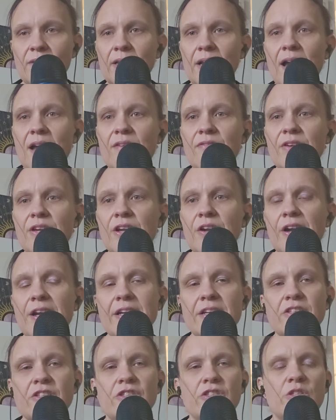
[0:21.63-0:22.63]
I figure I
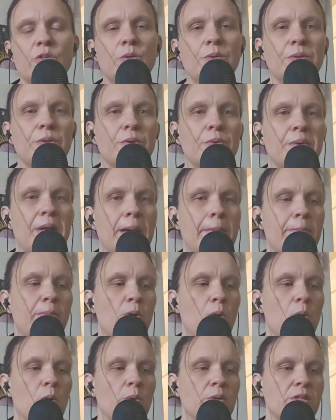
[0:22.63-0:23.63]
could just do a little ramble
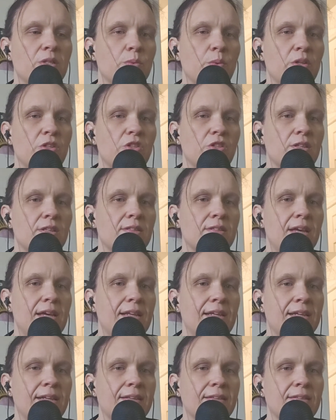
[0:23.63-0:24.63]
where we switch the
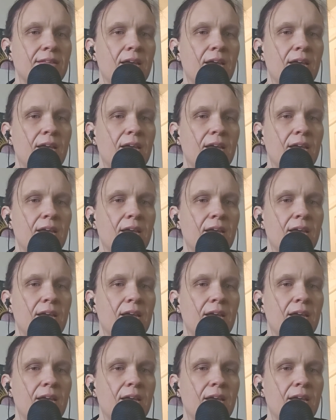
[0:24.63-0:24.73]
settings.